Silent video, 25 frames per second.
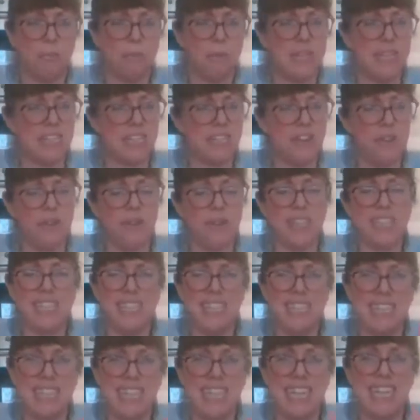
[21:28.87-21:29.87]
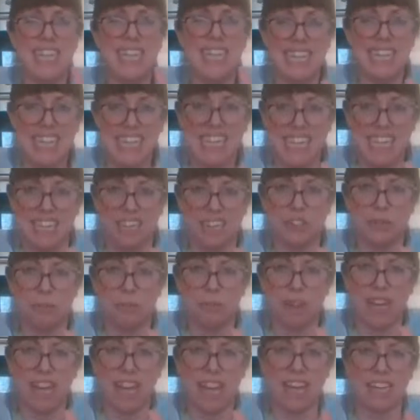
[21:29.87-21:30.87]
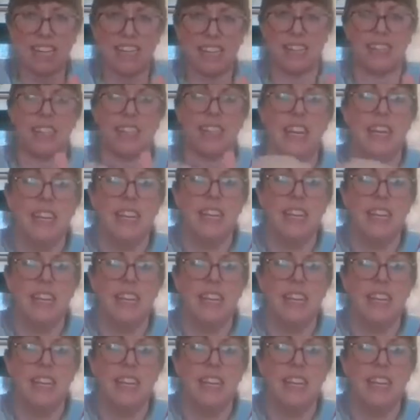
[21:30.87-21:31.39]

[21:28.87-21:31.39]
but it's not sticking to my hand.